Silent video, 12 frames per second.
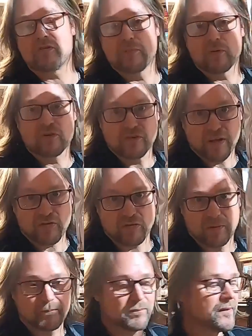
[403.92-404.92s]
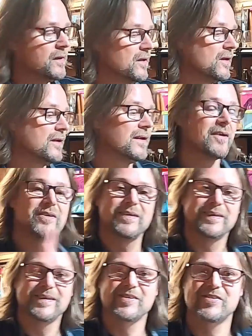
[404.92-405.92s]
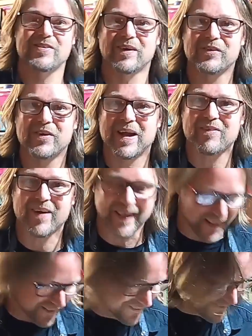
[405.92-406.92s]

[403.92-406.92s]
and maltodextrin. So I'll do that right now.